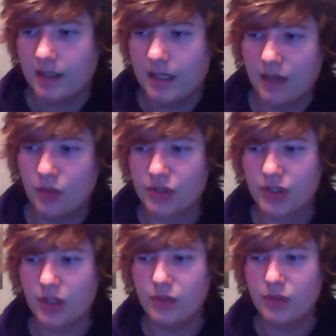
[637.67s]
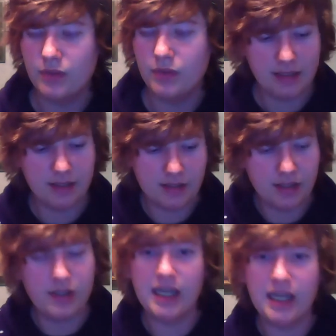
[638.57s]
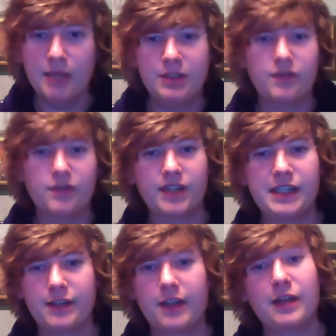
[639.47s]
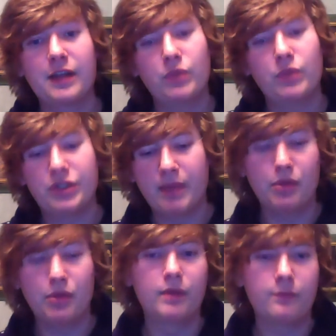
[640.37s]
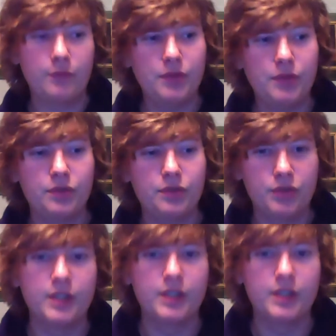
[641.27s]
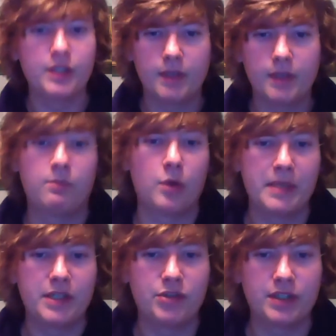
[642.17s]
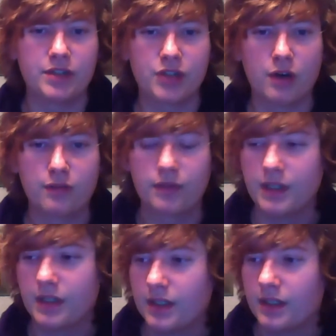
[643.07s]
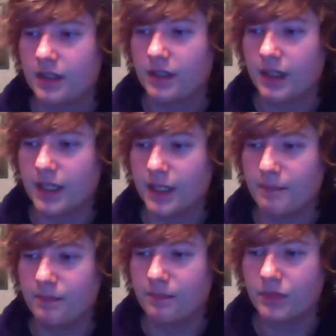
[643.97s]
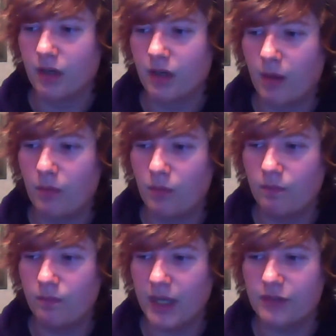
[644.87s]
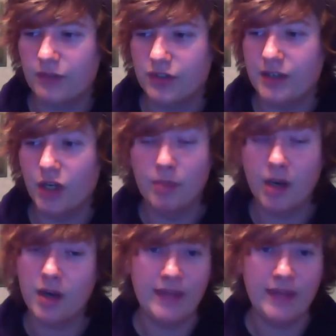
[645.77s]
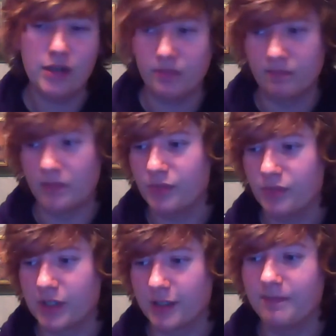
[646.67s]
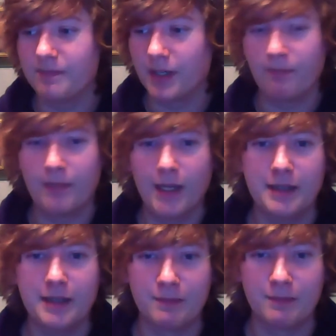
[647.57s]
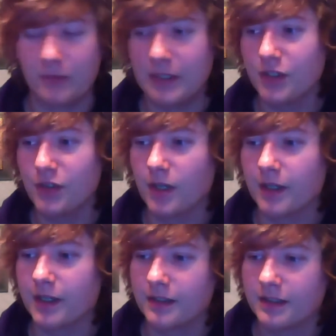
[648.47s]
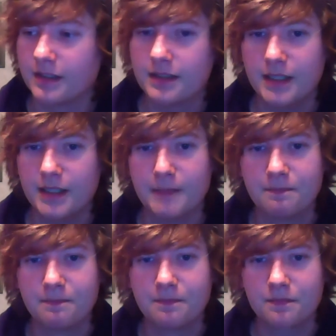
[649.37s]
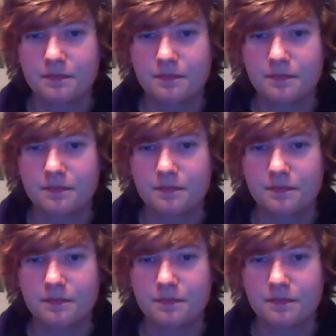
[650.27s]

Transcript: and also, there's certain elements of the taste I think which may put future uh, or beer drinkers off. Um, so I would have to say no, but now I'm drinking it. I like it, really do like it. Yeah.